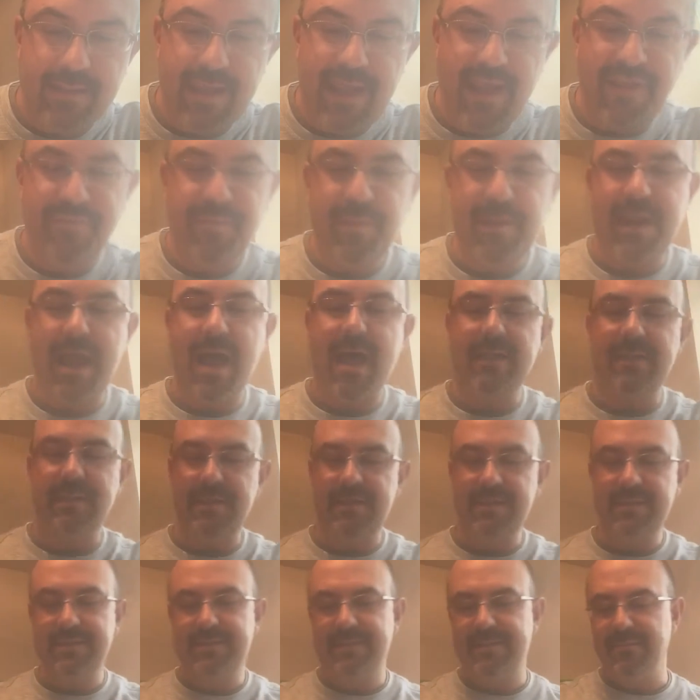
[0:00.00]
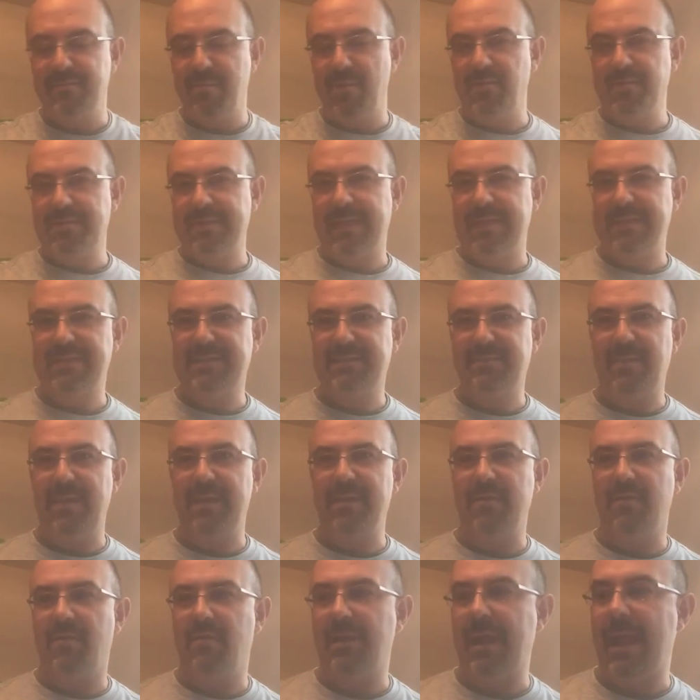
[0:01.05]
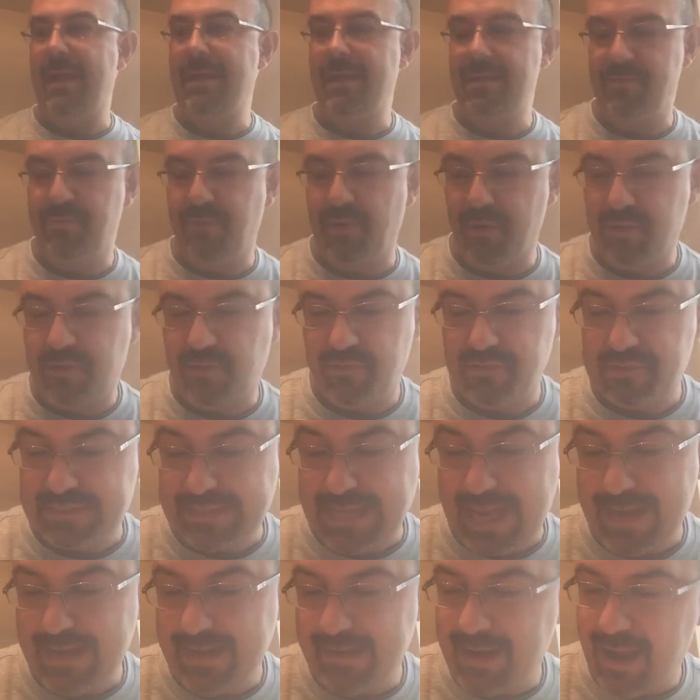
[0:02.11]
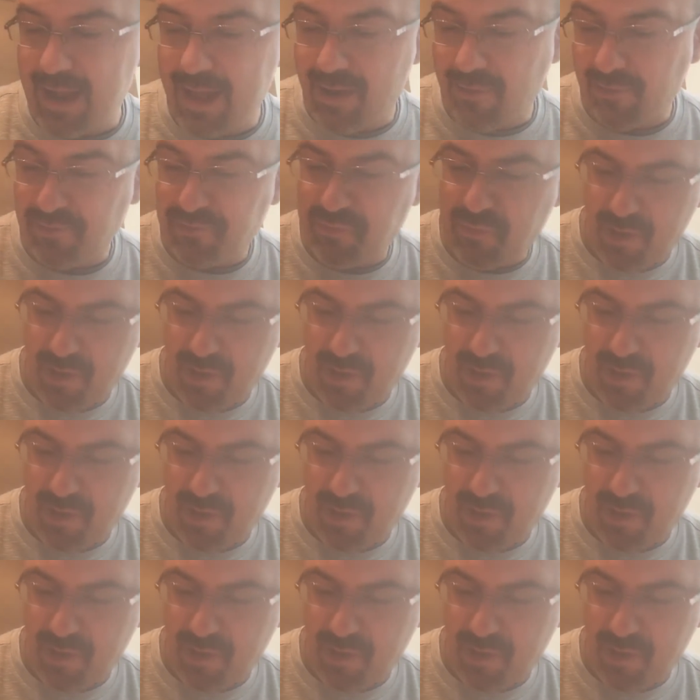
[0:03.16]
last but not least, the most I spent on any book, it was $10.